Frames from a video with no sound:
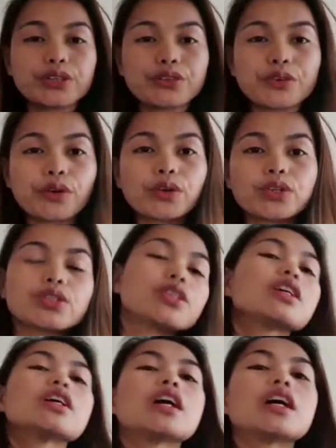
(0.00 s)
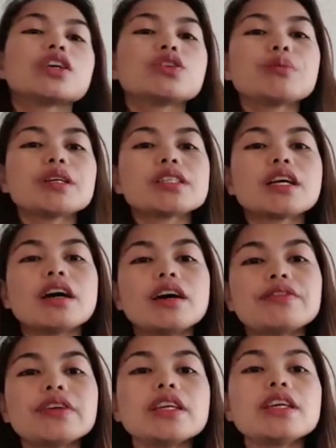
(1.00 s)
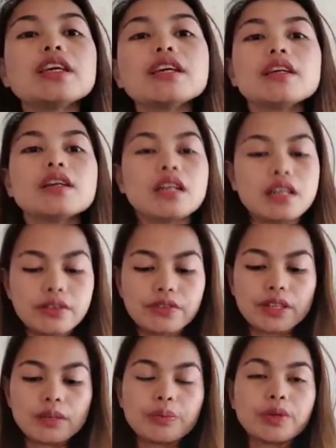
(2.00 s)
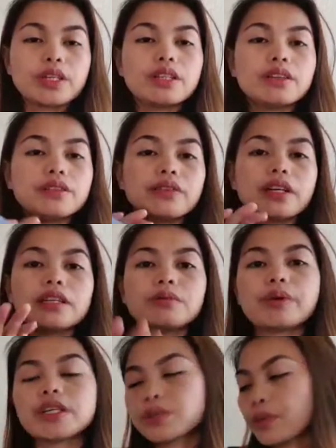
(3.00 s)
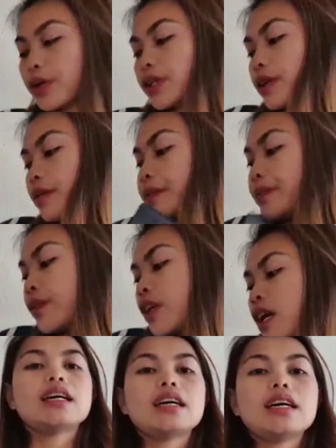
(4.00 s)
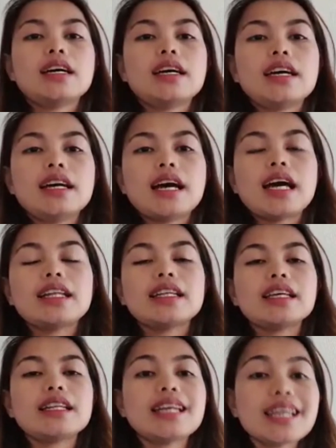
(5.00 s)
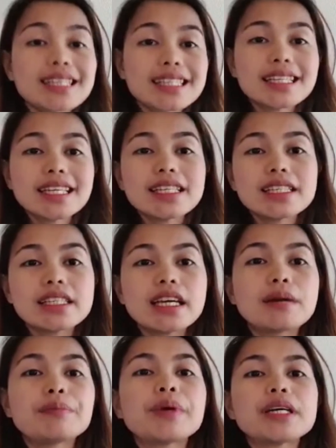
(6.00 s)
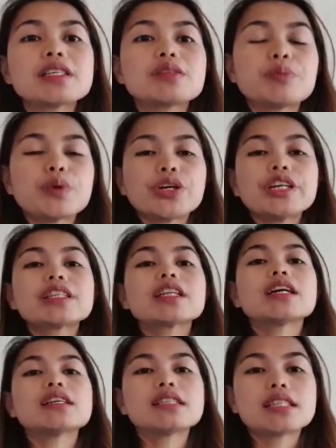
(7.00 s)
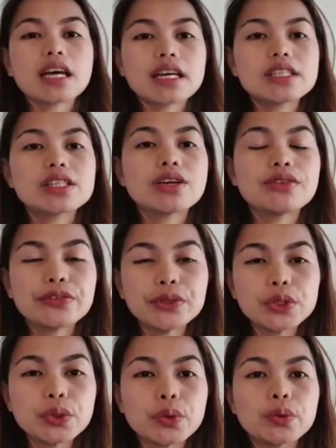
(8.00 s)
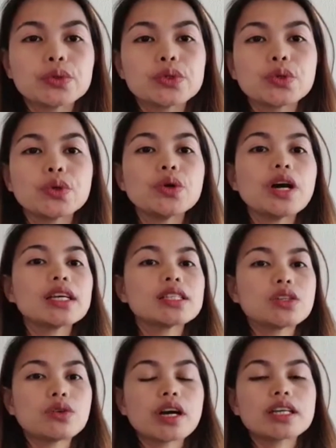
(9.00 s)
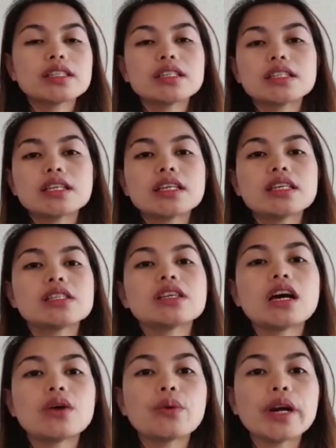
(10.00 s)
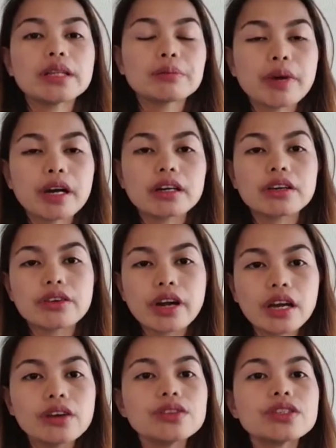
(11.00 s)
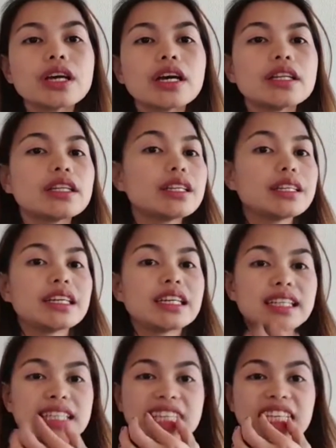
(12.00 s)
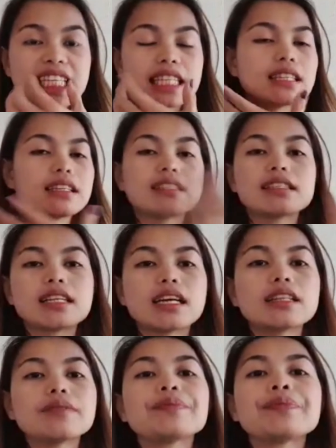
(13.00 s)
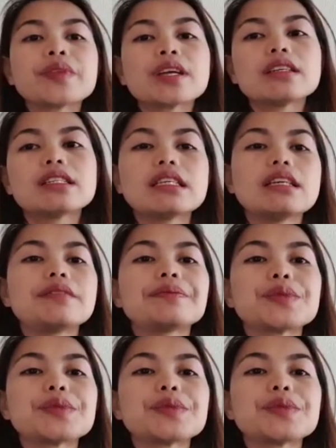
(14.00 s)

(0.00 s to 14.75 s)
Of course, you must have a Philippine valid passport. And then next is the passport size photo. So as long as it is a white background and then the teeth is not seen.